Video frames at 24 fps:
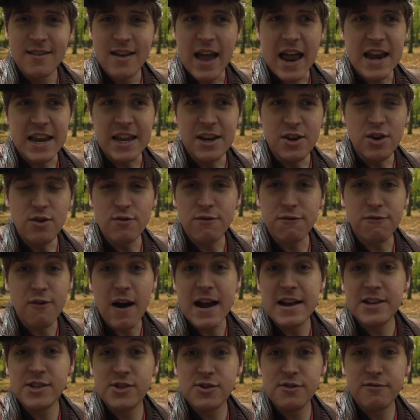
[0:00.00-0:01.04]
Any new
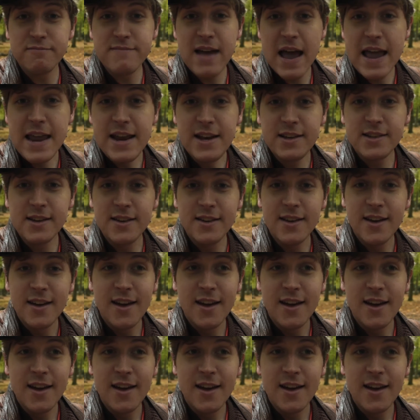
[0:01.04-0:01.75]
friends you've made?